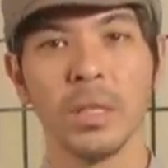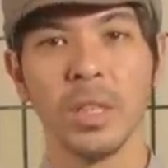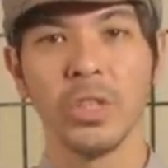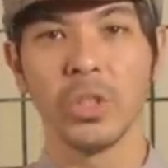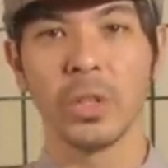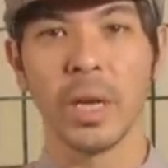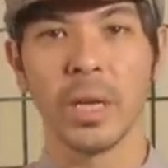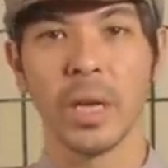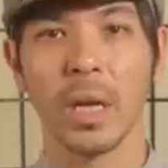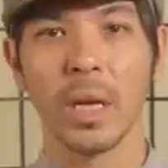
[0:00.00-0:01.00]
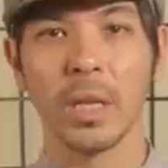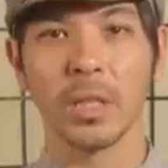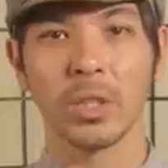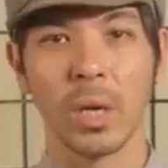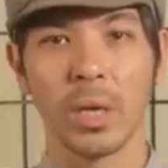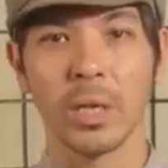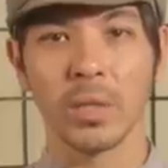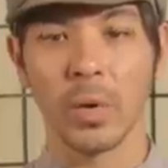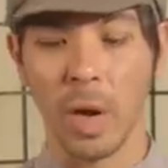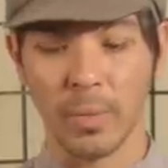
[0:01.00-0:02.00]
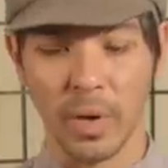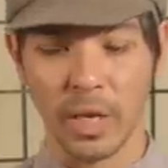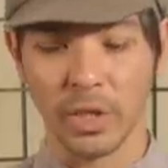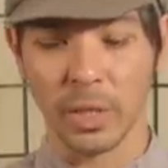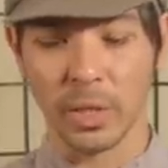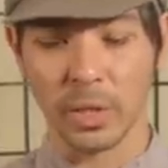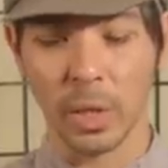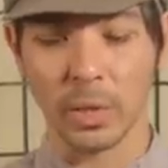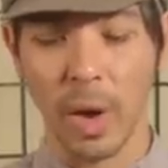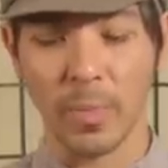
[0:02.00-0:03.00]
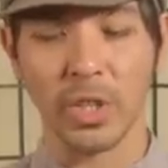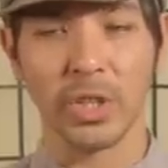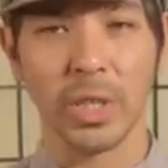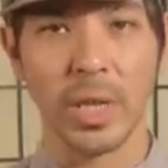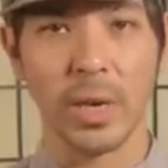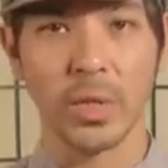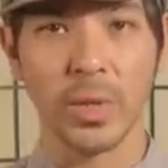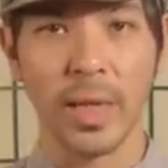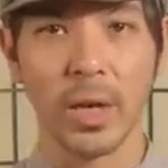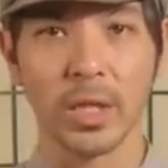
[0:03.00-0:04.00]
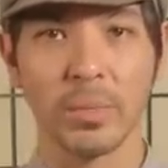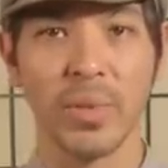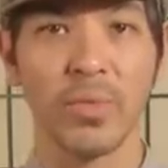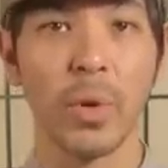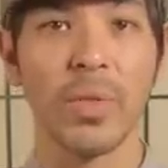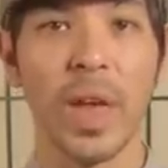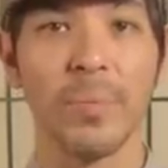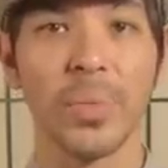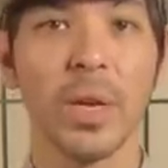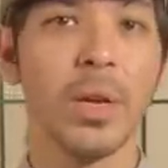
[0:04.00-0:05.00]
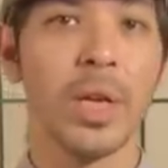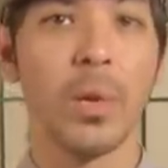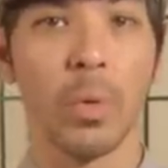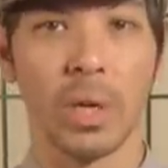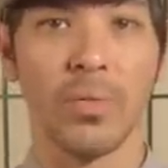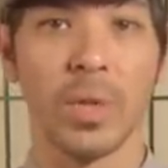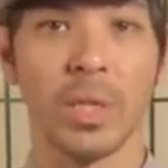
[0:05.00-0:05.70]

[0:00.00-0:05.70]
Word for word: Li Shulin uh, started his own operation, his solo operation in the year 2000. Before then, he worked for